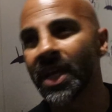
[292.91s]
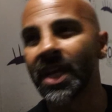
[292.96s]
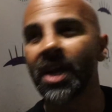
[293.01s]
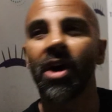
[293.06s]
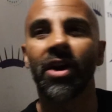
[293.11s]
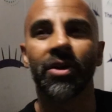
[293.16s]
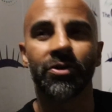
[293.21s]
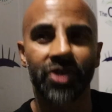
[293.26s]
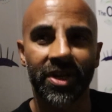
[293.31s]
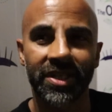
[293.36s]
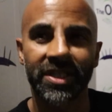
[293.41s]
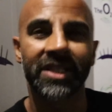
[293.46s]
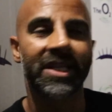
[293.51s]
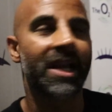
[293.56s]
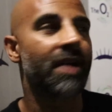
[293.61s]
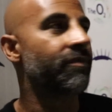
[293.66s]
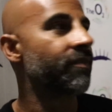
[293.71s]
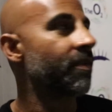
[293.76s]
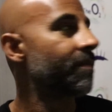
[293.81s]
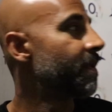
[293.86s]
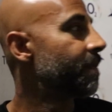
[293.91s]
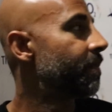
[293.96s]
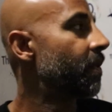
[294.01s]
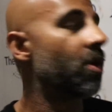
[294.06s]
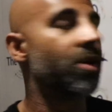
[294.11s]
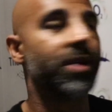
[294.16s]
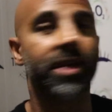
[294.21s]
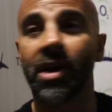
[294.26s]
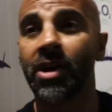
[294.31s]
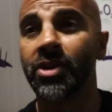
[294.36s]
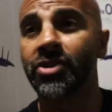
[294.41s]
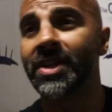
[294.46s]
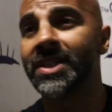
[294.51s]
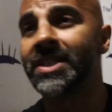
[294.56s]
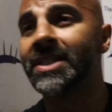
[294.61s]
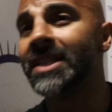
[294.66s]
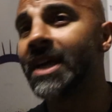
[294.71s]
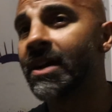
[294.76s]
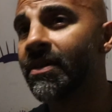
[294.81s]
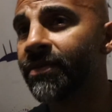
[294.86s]
He got a dressing down from the board. He got a
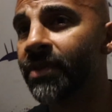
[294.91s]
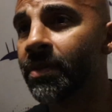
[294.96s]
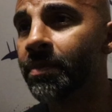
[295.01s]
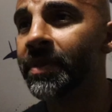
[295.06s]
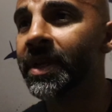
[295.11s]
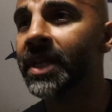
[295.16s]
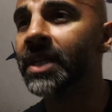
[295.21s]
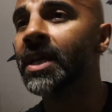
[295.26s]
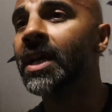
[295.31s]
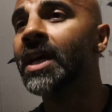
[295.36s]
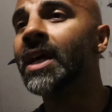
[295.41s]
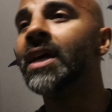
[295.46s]
dressing down from me.